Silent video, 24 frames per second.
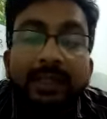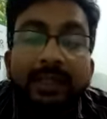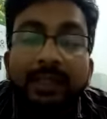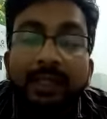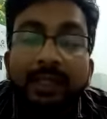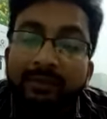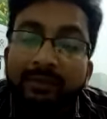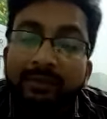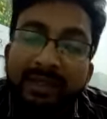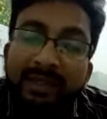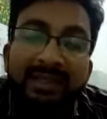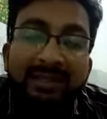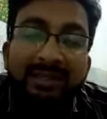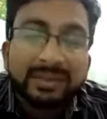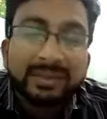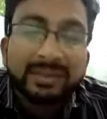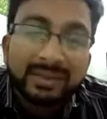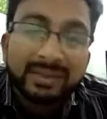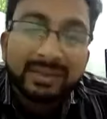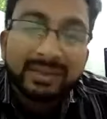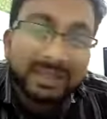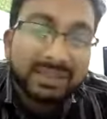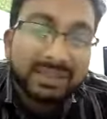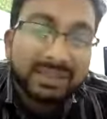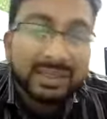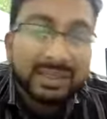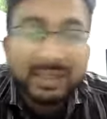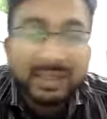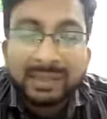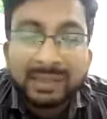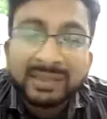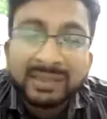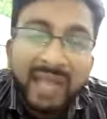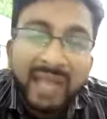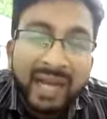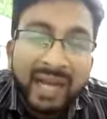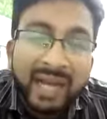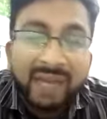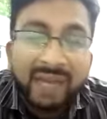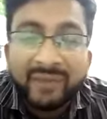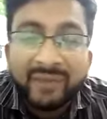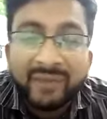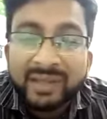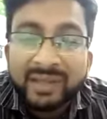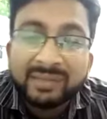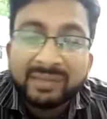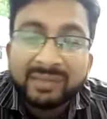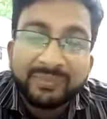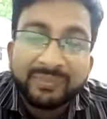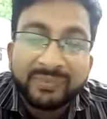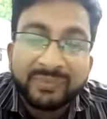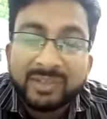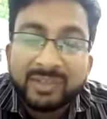It's certain side effects